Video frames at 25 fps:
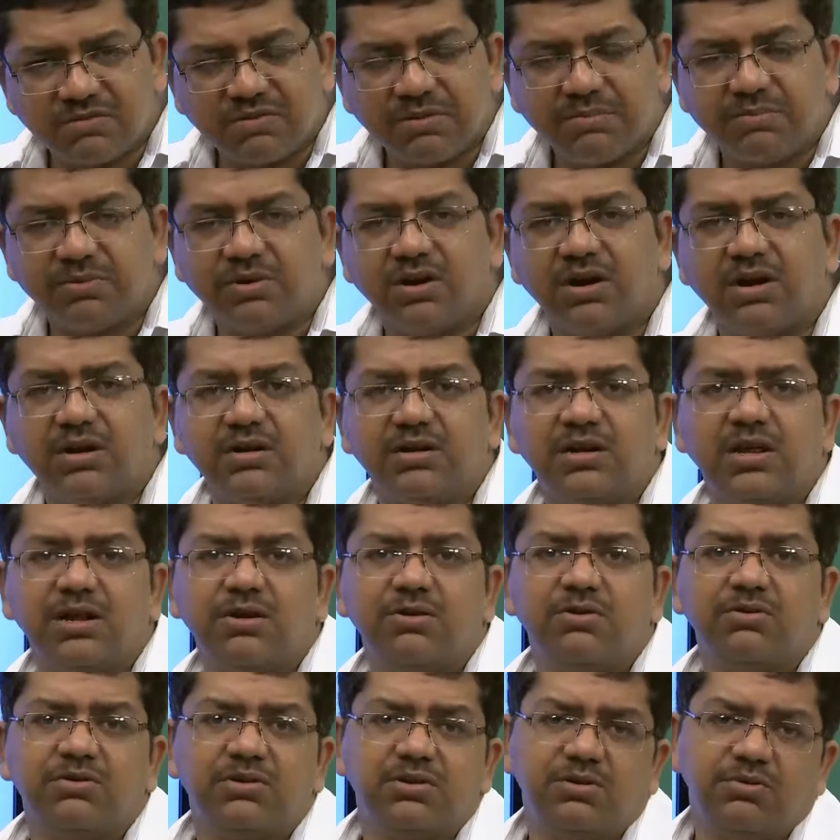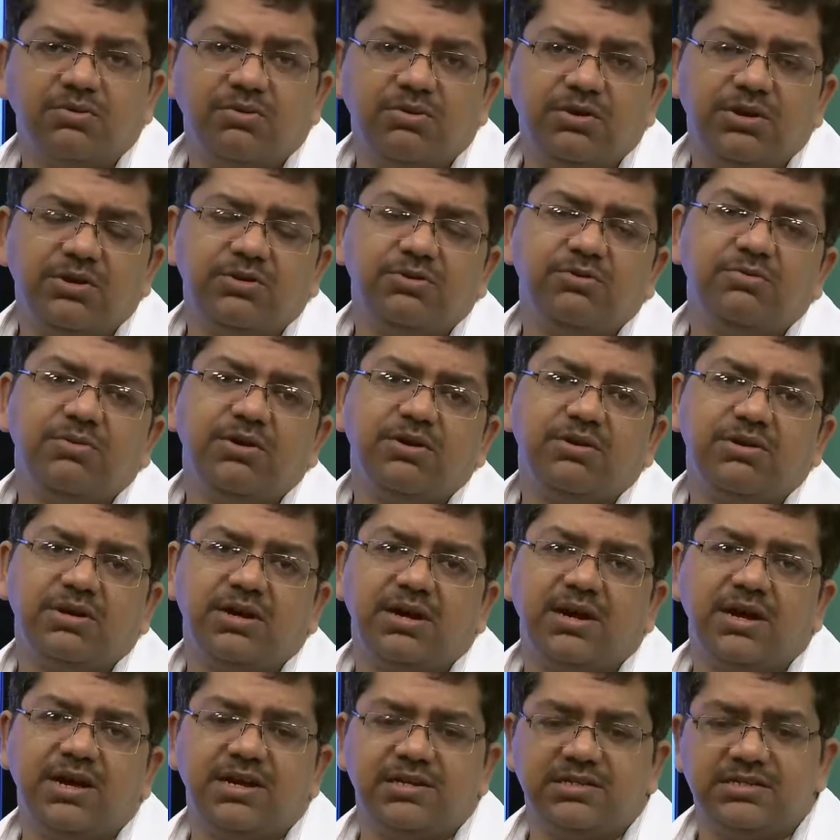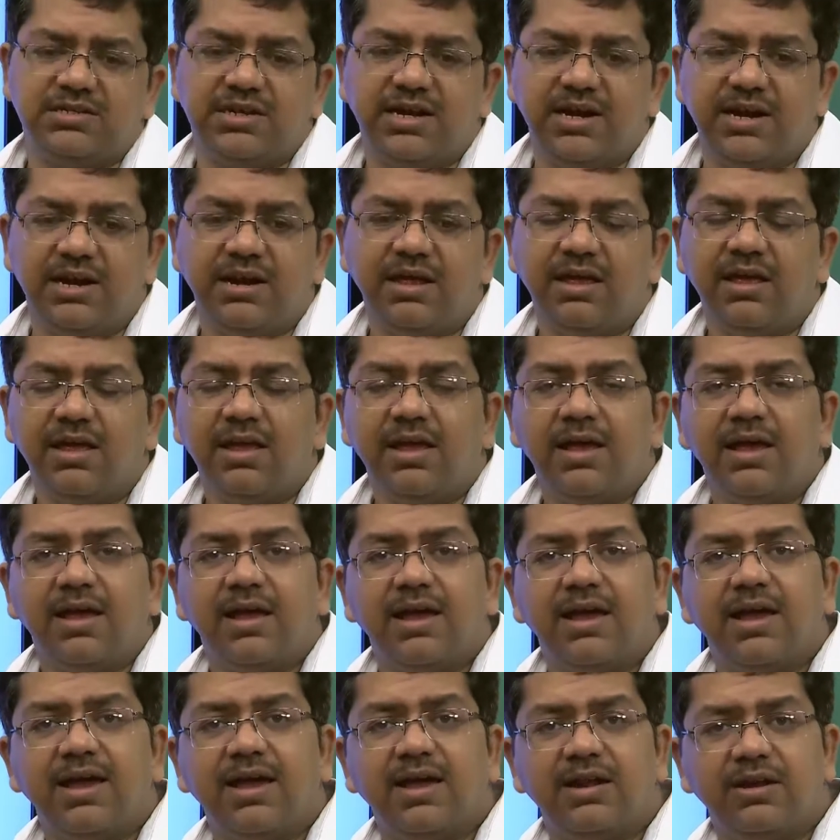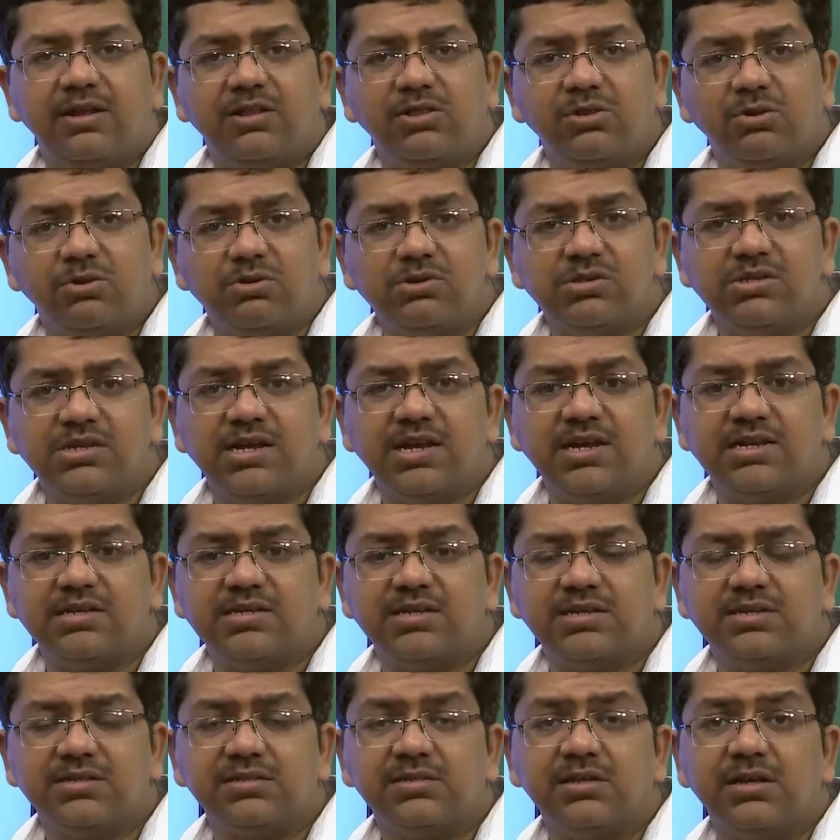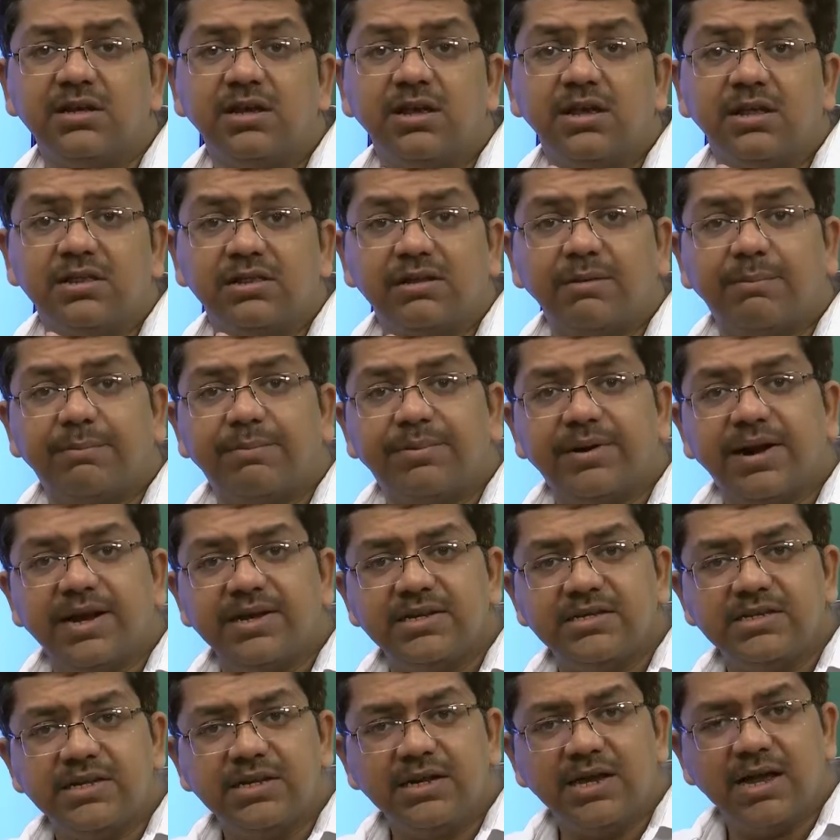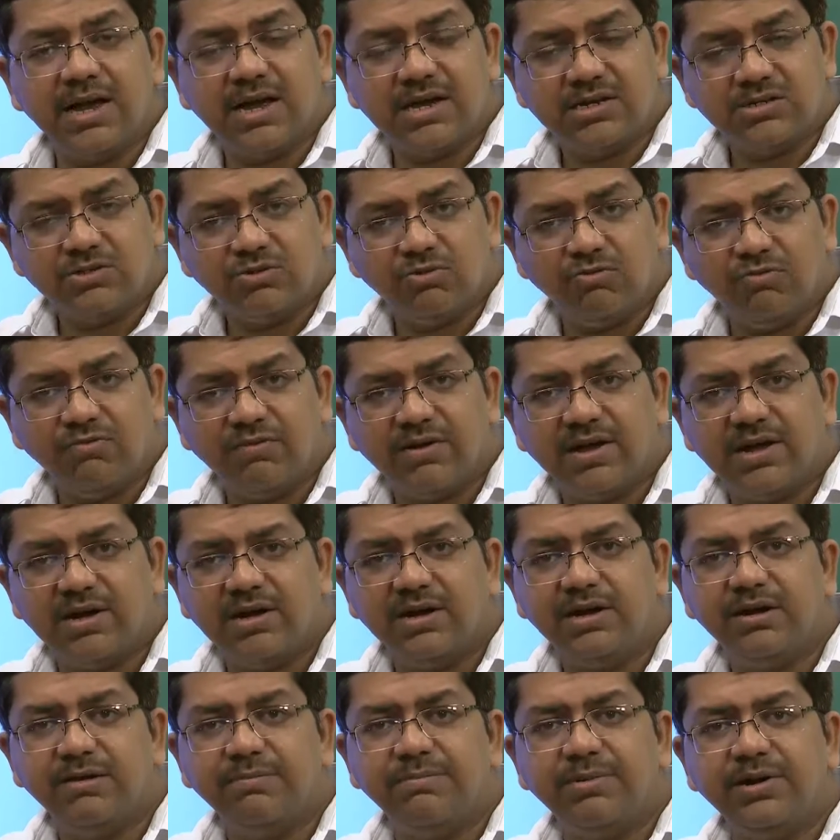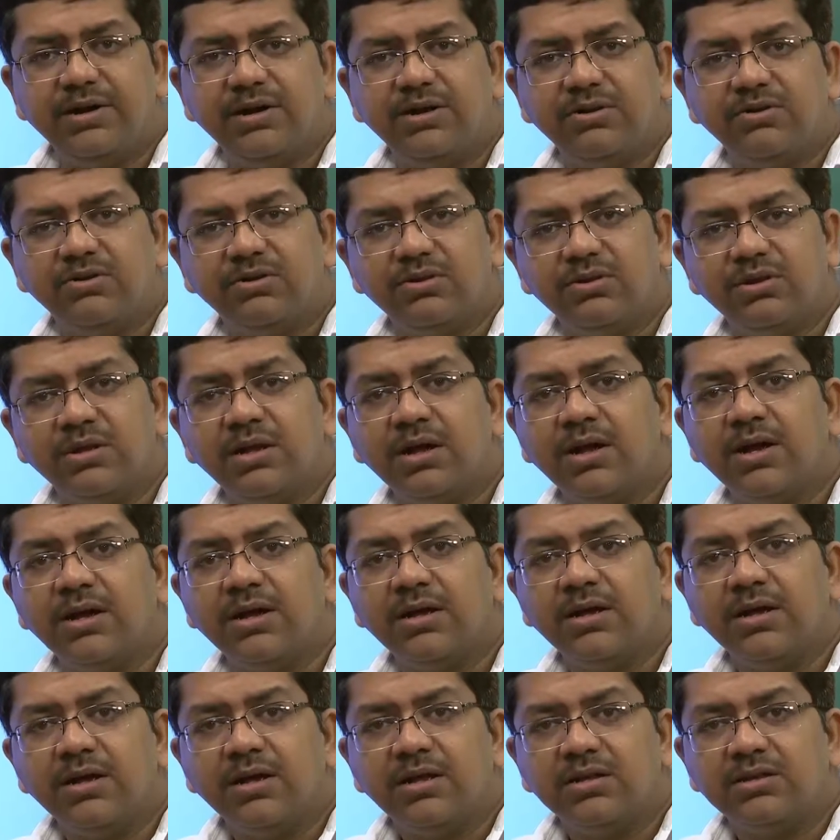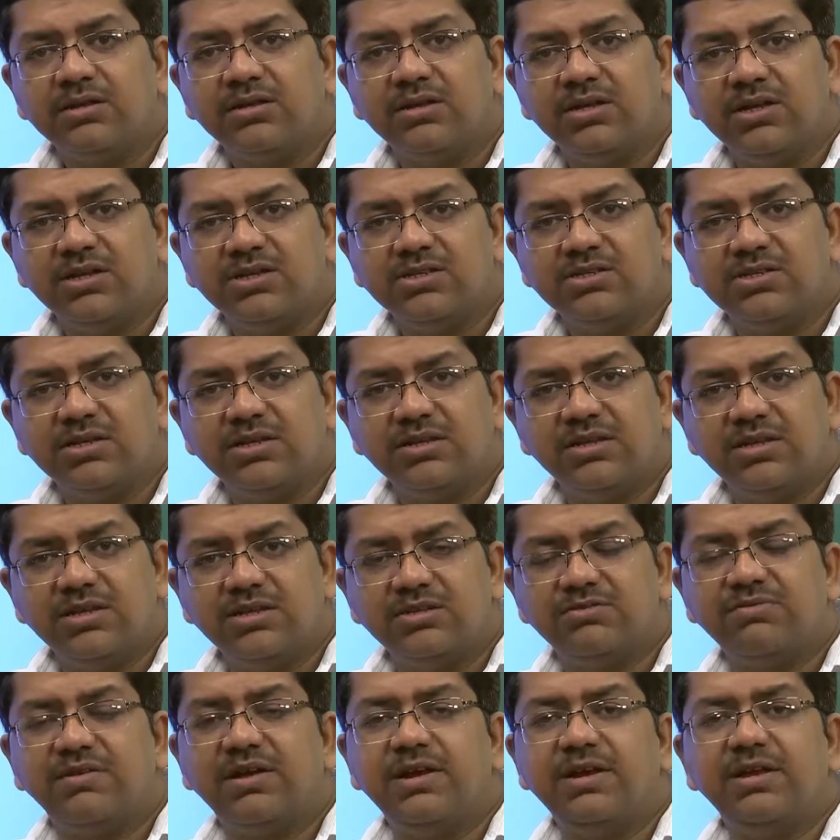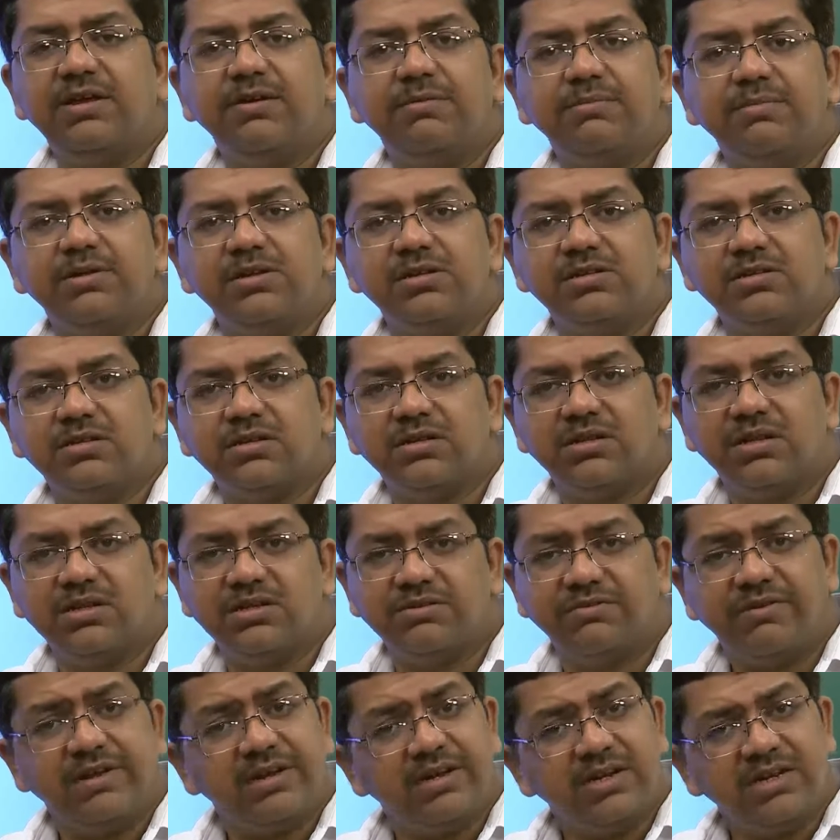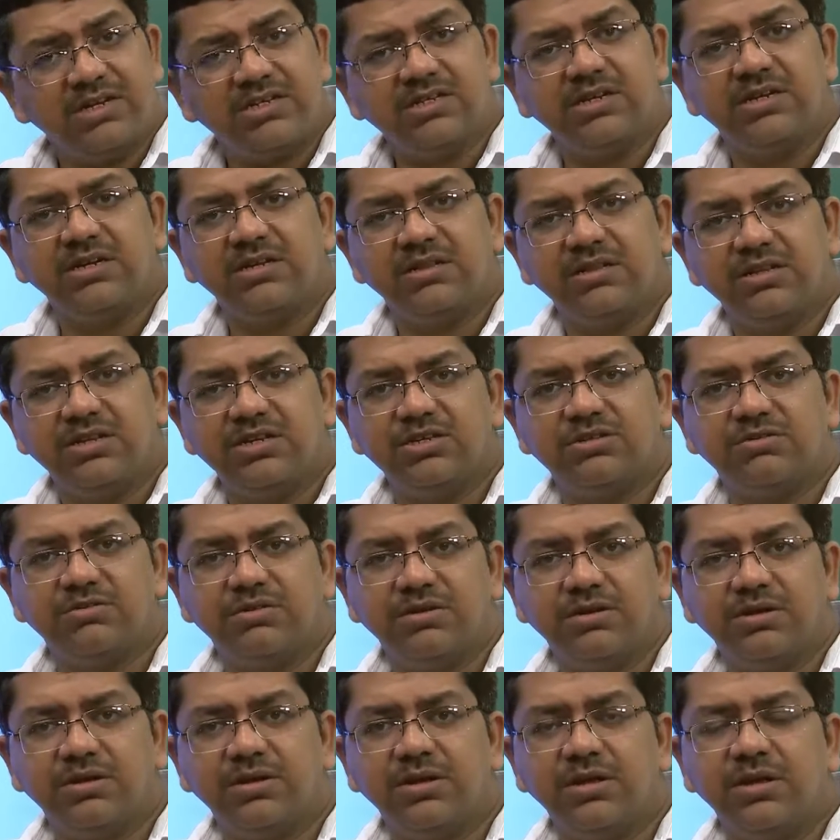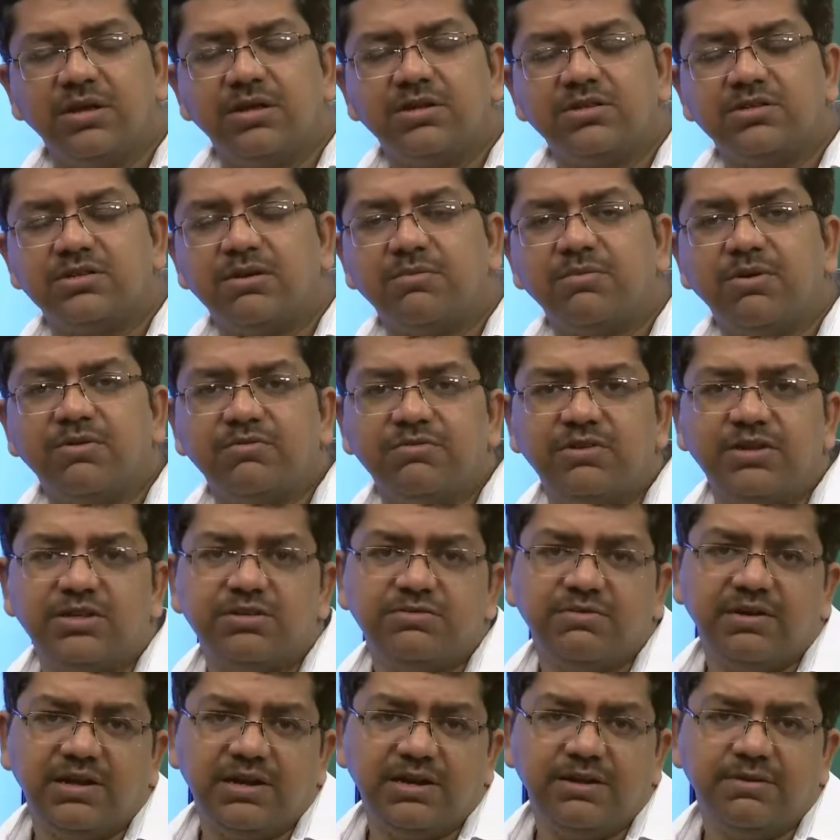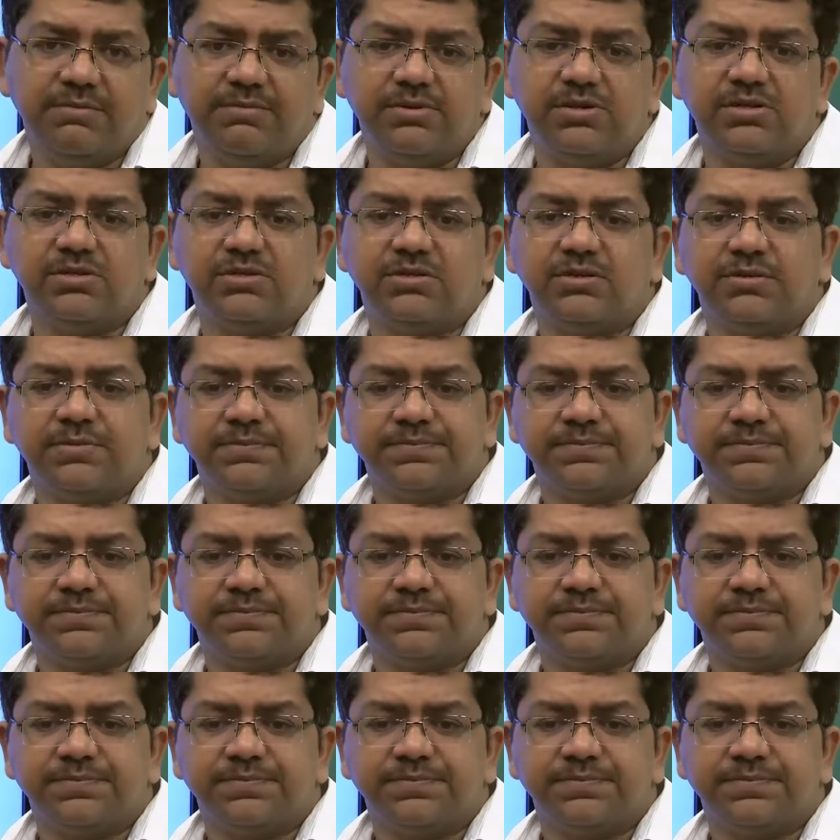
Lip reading: the product are going to be on a higher side, and in those cases the pricing has to vary depending on these variables, the variation in these some of these variables.